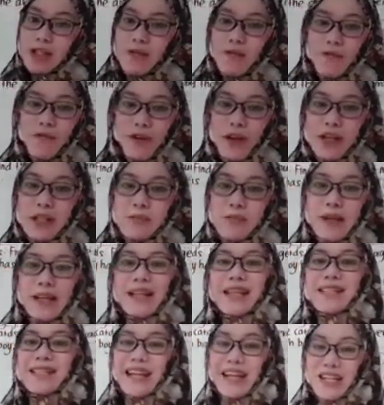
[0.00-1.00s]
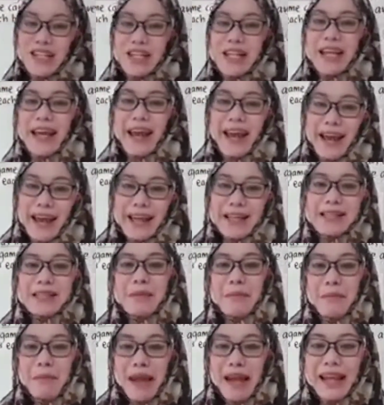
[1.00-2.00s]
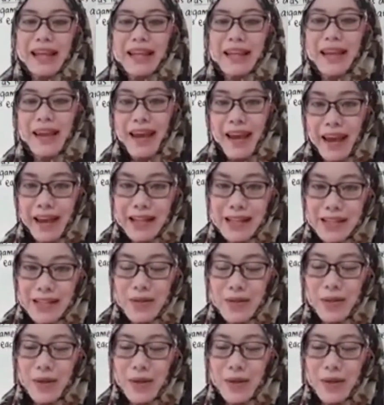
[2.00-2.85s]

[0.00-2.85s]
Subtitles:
the magic phrase, but it's actually as many as.